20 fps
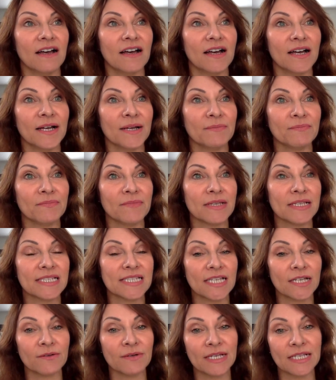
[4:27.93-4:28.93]

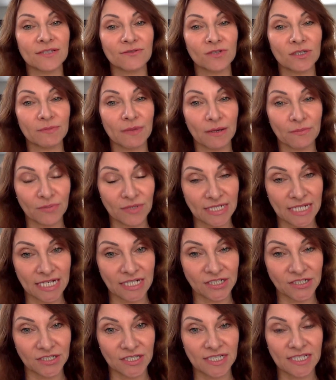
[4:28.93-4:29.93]
So it's all about protection.